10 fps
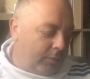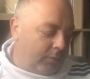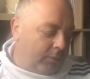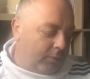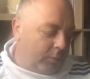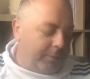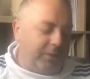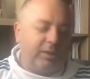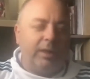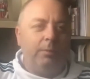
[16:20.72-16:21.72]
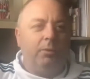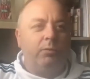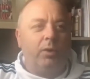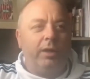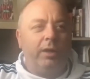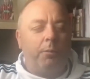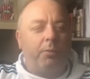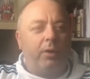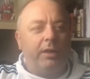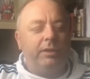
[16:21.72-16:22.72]
the women's team have really
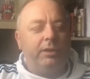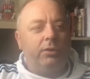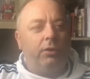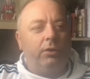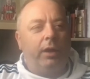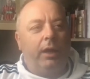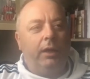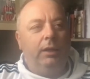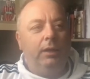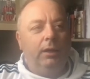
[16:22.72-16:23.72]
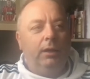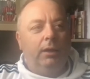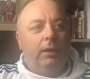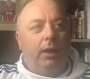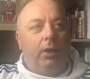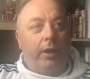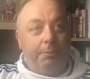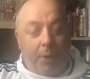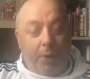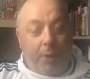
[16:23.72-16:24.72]
operated on a
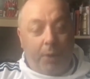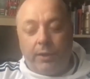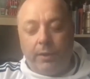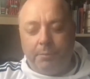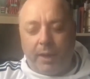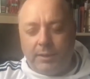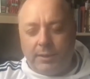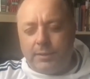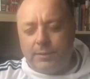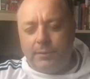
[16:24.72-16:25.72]
part-time basis.